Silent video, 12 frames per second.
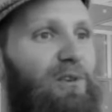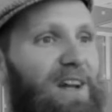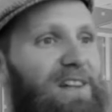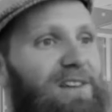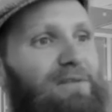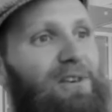
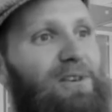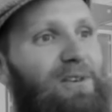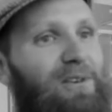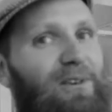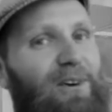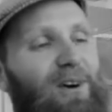
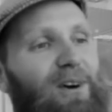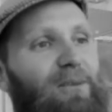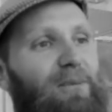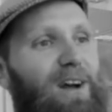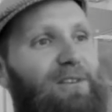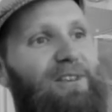interviewed, or
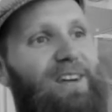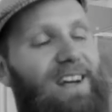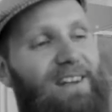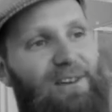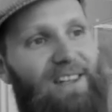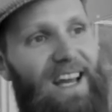where did you
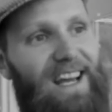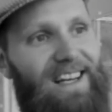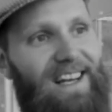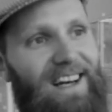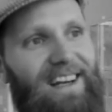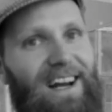get your
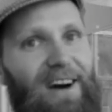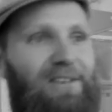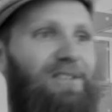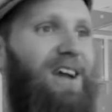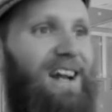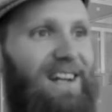data, and how
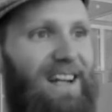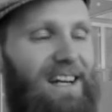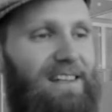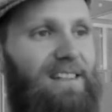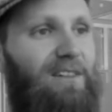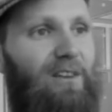did you
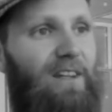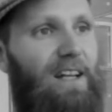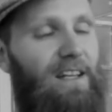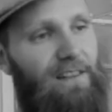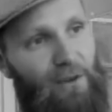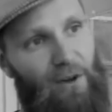analyze it, and all
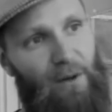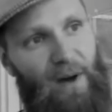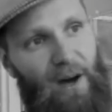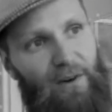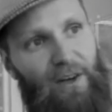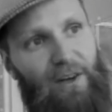that. It's all
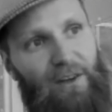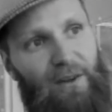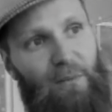about the